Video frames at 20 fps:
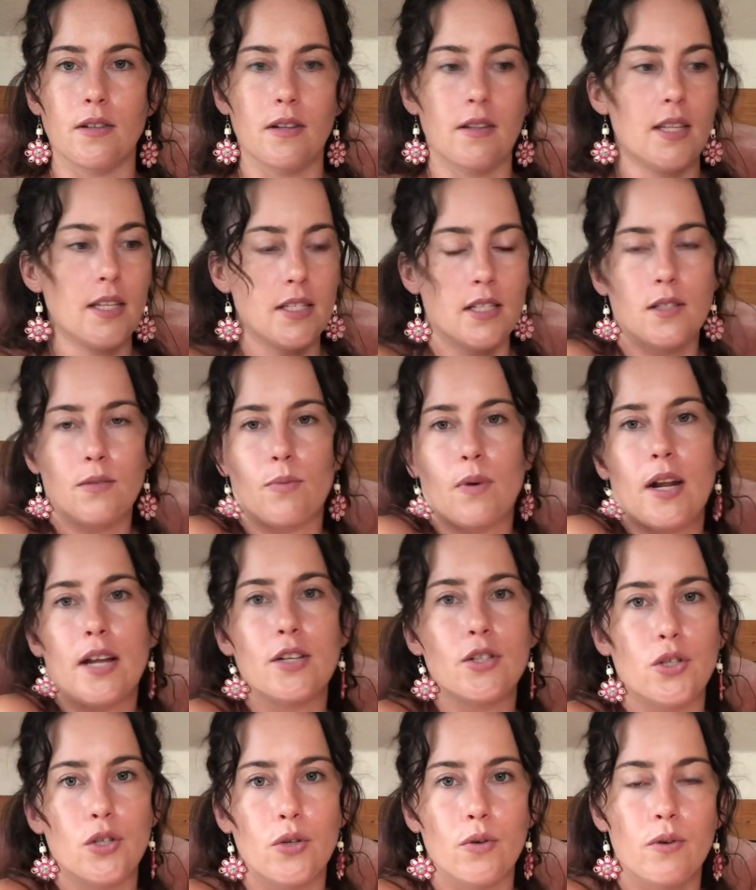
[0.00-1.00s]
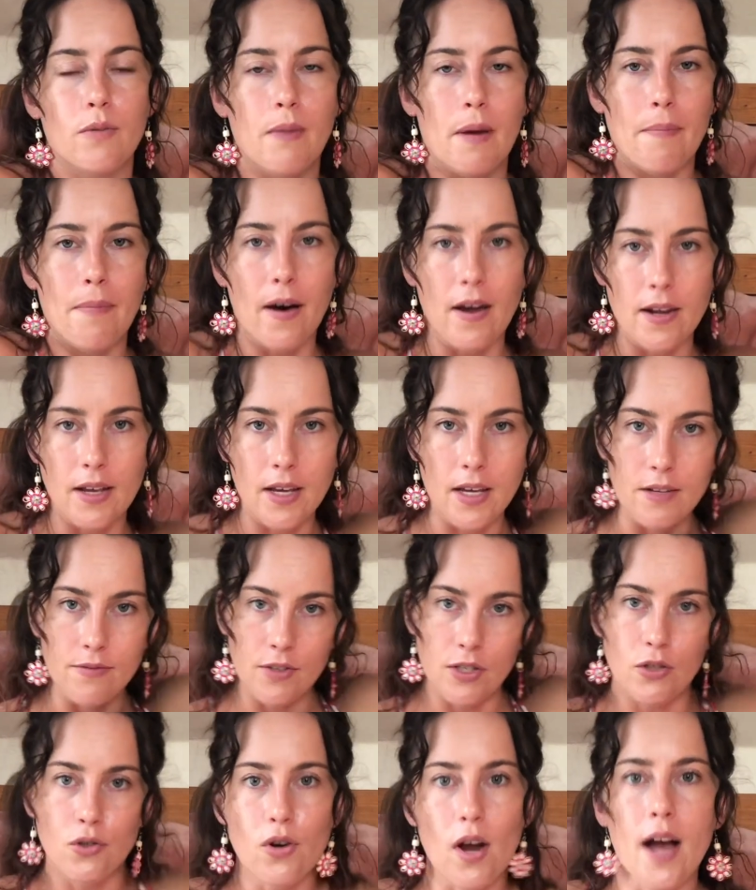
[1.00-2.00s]
this is what I do and my body kind of
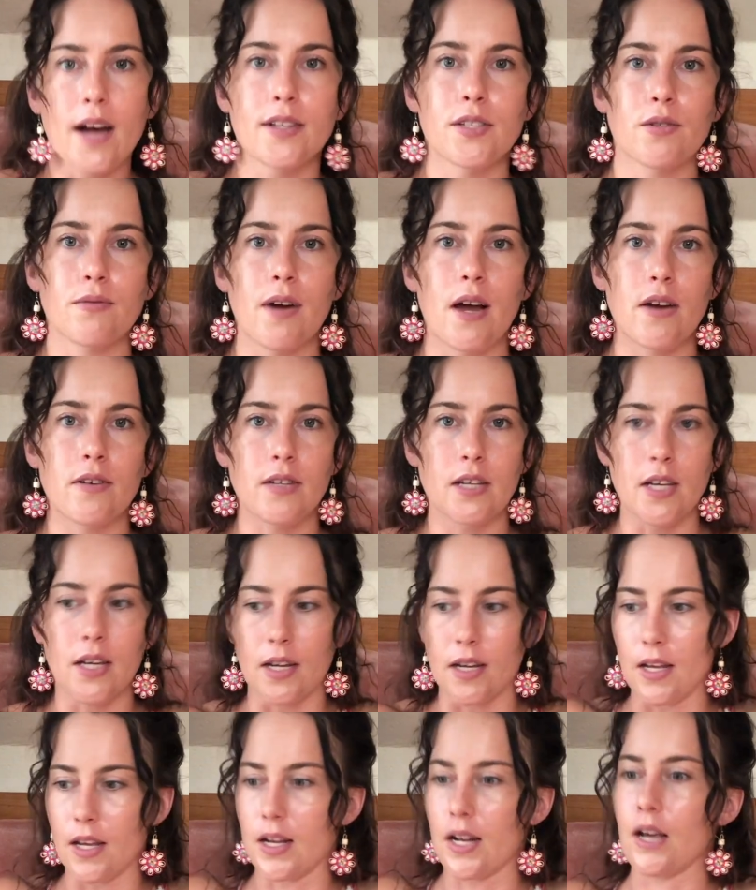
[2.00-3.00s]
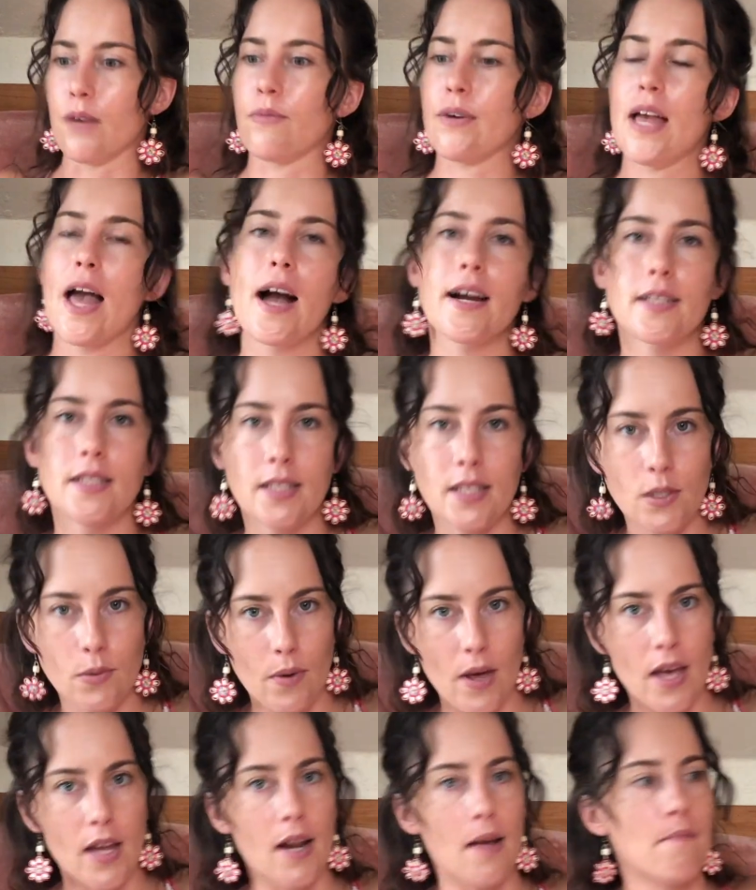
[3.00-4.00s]
contracts around it and I react this
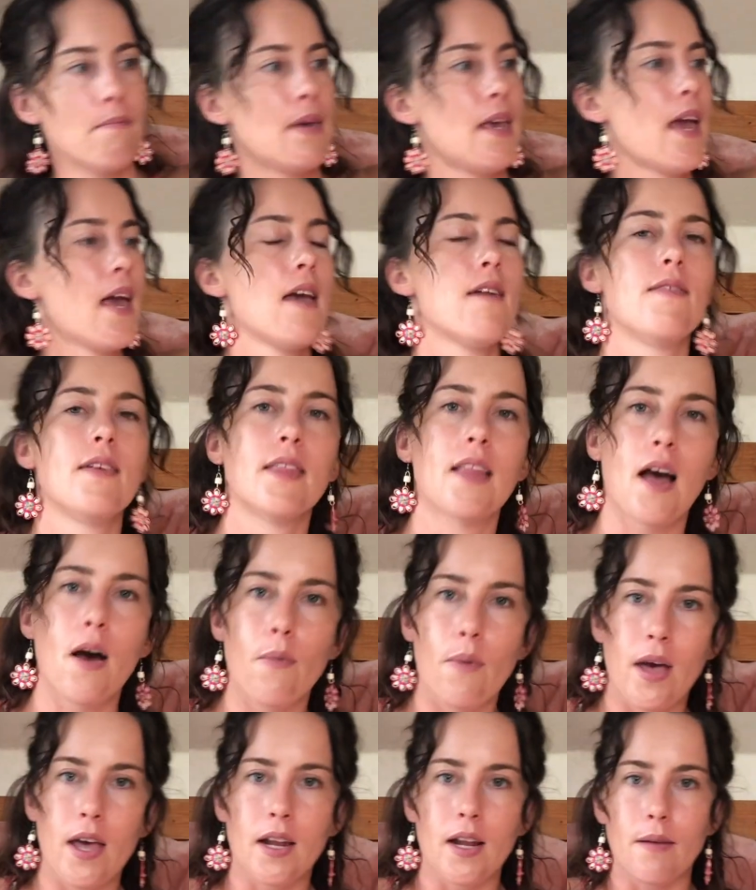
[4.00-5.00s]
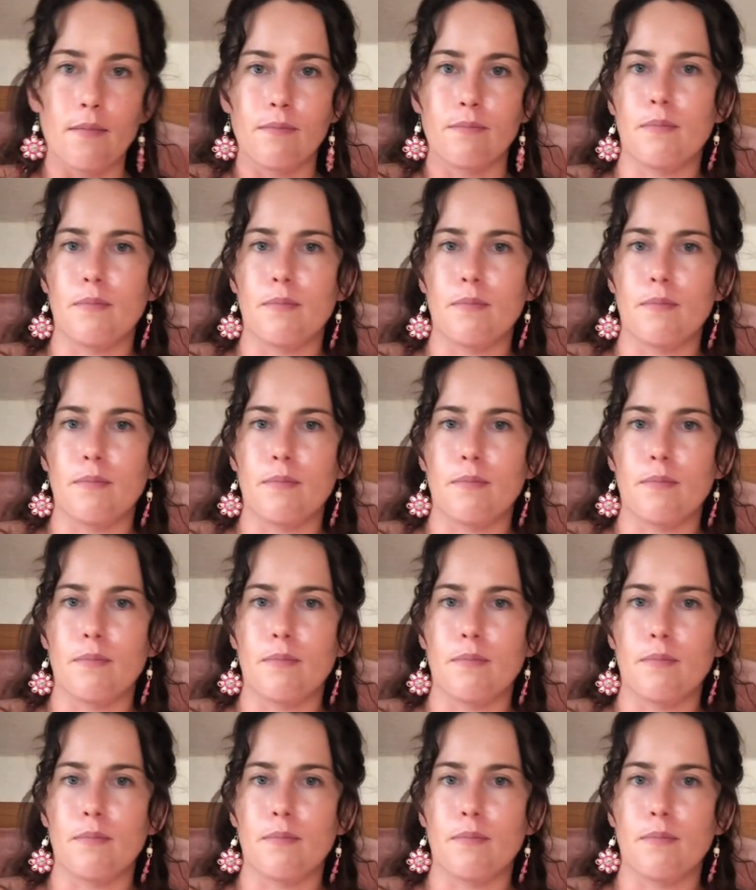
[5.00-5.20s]
way and I'm behaving that way and I